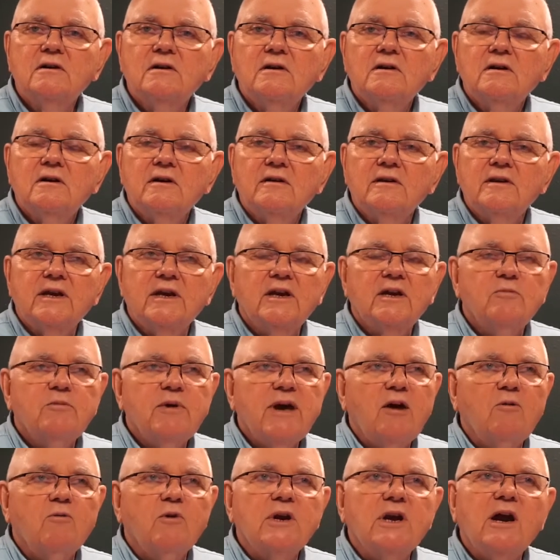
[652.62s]
Think
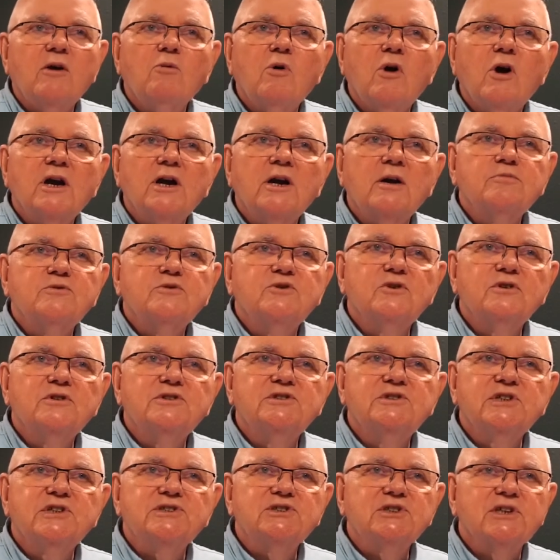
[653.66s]
about when I walk up to a
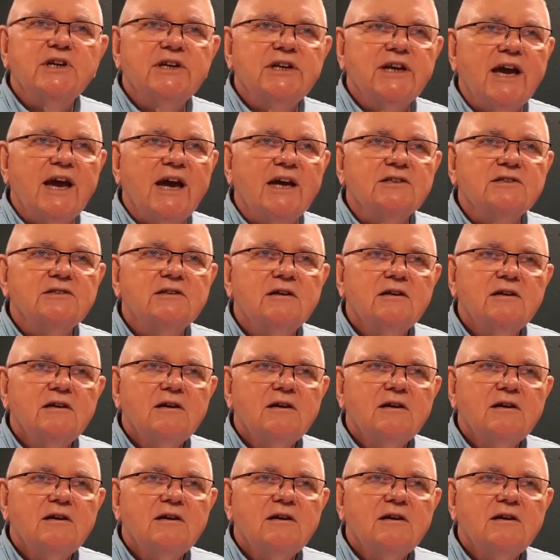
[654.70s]
disconnect,